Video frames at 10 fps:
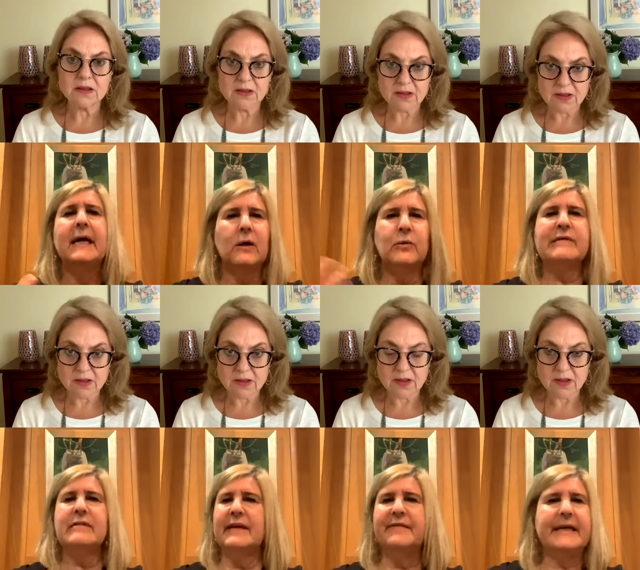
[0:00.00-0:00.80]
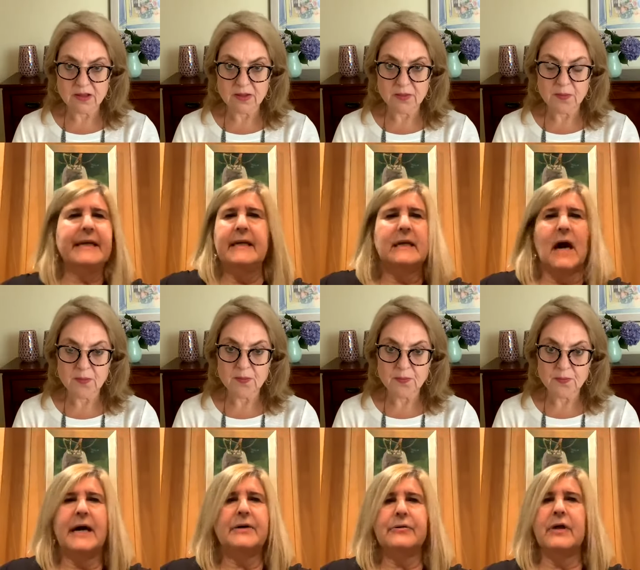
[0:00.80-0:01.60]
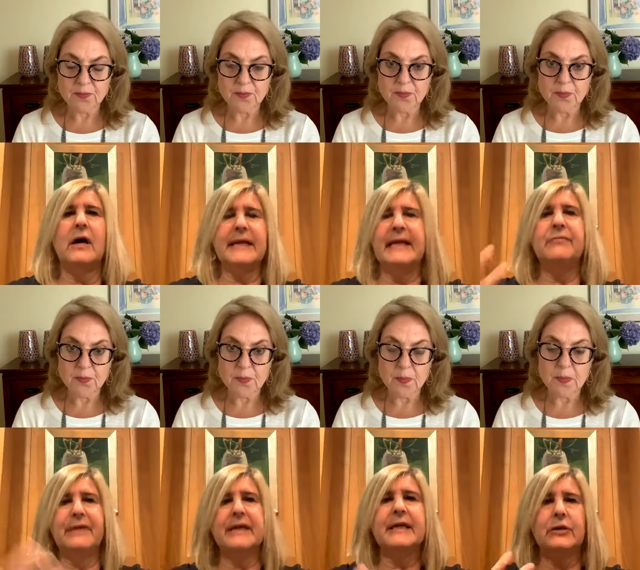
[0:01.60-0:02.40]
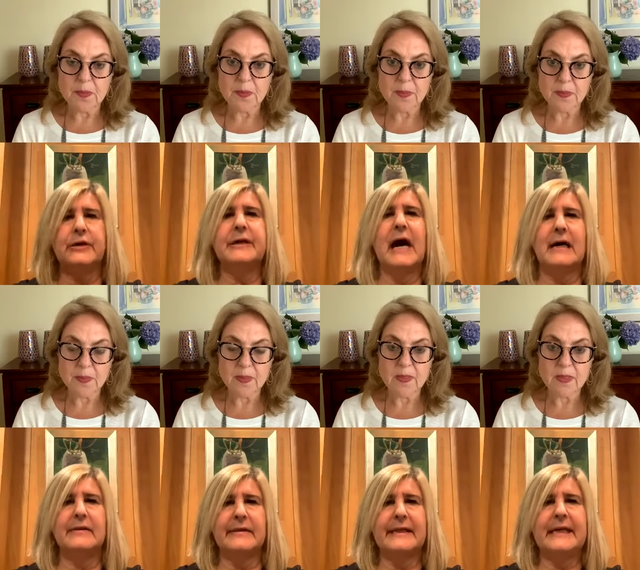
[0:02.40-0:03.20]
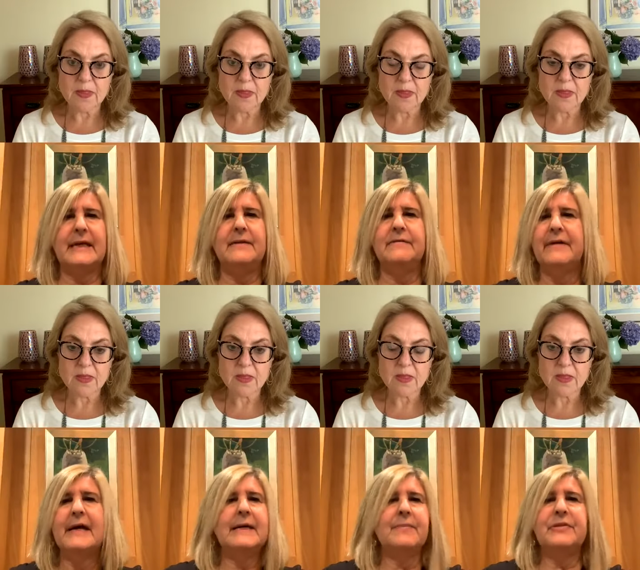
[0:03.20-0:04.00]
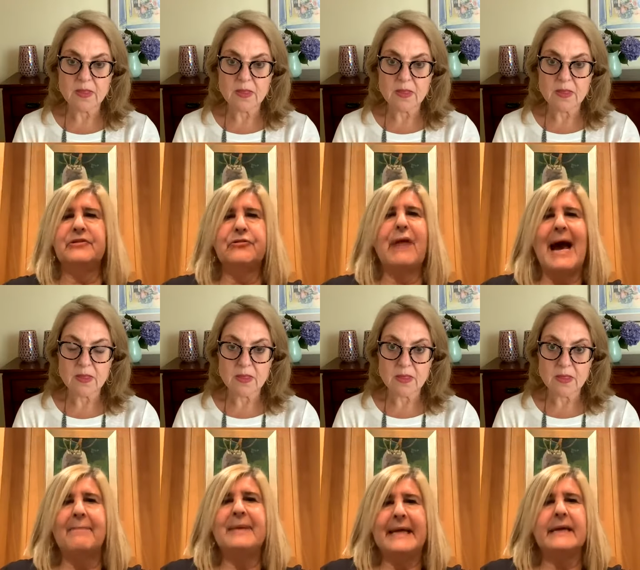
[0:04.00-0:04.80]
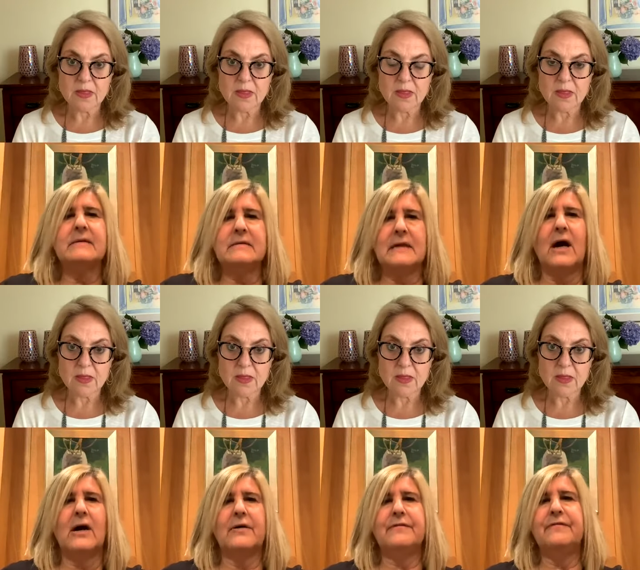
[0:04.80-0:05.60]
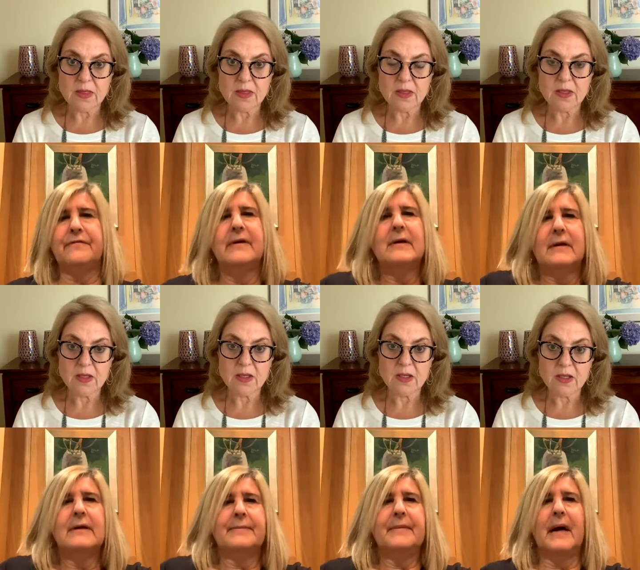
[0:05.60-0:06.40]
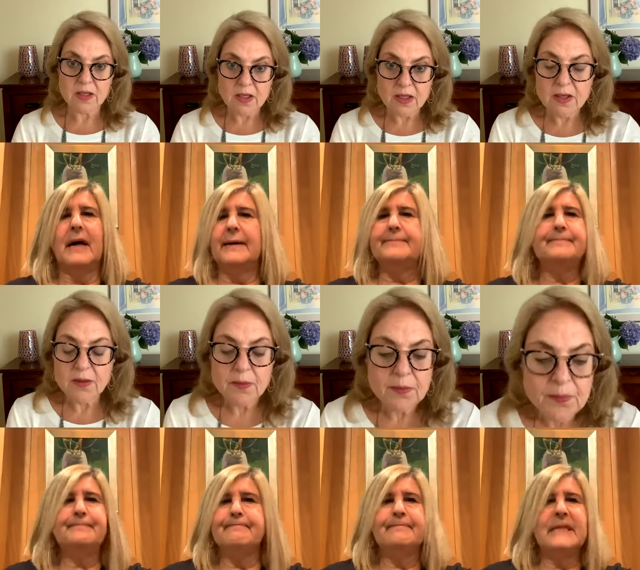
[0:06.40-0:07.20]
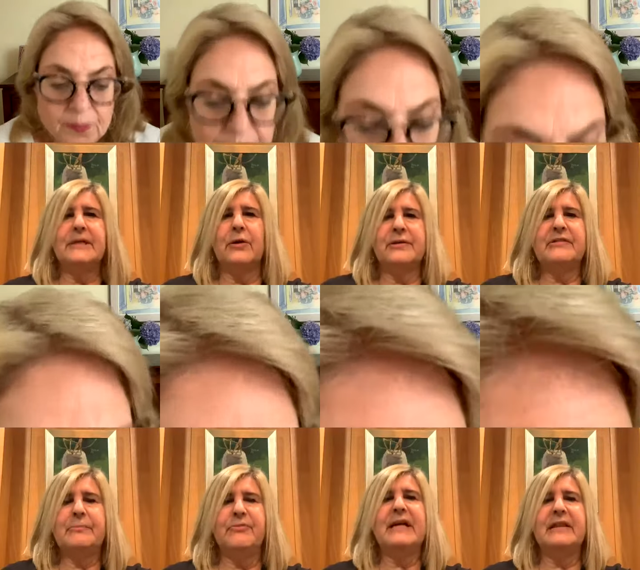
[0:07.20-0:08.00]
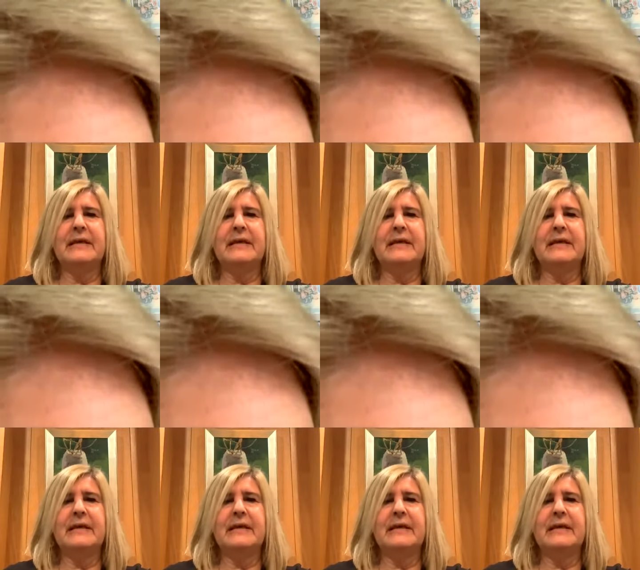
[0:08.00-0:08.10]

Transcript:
Speaker 1: was living in an iron lung. He really could not leave the trappings of, um, you know, this breathing